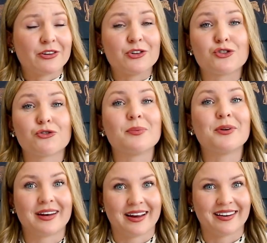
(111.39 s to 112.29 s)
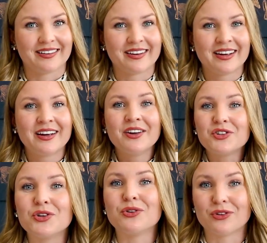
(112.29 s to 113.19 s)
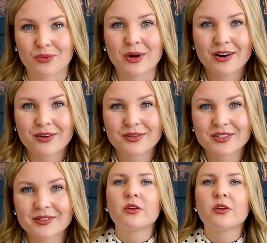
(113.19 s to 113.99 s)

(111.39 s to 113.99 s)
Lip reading: contributing to the world.